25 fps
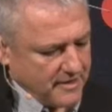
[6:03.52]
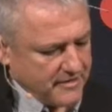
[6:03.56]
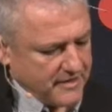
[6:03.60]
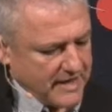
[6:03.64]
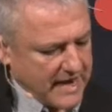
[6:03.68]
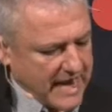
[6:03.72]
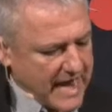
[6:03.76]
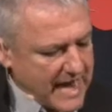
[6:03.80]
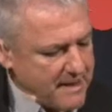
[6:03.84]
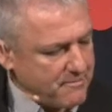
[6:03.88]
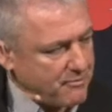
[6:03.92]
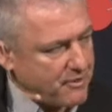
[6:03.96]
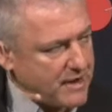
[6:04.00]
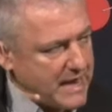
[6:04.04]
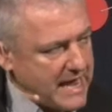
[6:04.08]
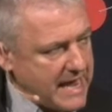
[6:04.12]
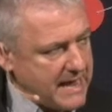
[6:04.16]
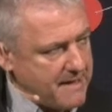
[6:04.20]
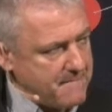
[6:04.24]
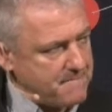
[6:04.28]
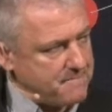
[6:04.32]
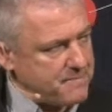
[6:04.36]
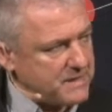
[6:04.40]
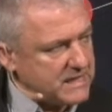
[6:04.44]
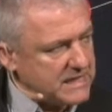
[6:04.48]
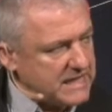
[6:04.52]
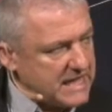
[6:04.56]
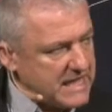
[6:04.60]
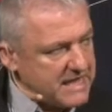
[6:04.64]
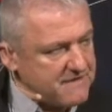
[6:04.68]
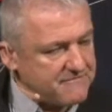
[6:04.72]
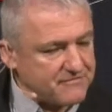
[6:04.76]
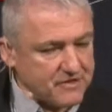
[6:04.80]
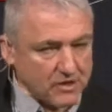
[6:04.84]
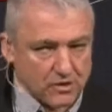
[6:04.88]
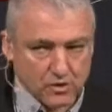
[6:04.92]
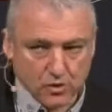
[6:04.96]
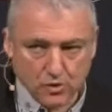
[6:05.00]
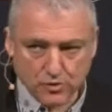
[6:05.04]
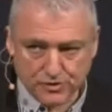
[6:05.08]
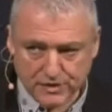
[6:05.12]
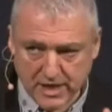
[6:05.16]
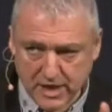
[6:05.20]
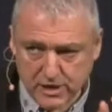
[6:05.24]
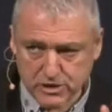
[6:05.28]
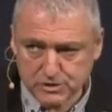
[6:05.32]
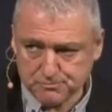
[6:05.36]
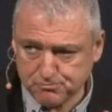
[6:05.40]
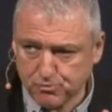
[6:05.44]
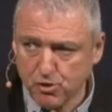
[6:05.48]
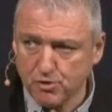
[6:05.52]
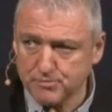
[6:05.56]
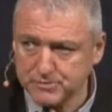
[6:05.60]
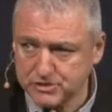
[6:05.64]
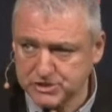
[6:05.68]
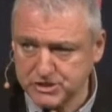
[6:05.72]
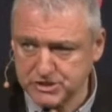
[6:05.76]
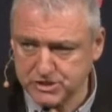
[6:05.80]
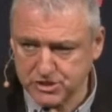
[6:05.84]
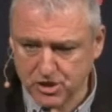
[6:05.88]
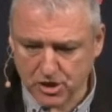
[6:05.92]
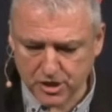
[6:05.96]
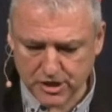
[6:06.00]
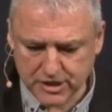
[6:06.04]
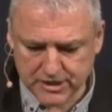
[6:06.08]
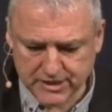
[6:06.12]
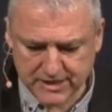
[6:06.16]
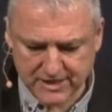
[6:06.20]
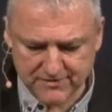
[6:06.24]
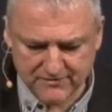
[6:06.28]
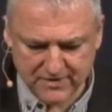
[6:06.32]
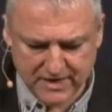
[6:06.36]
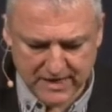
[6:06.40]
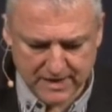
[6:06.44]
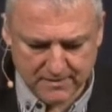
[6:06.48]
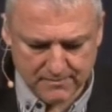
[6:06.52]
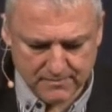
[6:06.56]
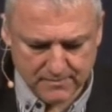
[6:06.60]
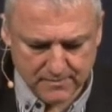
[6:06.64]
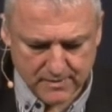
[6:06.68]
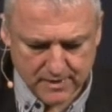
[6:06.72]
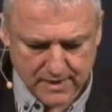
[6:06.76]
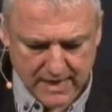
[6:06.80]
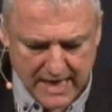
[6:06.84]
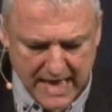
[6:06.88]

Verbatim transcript: that Abraham believed the Lord, those promises God had given him,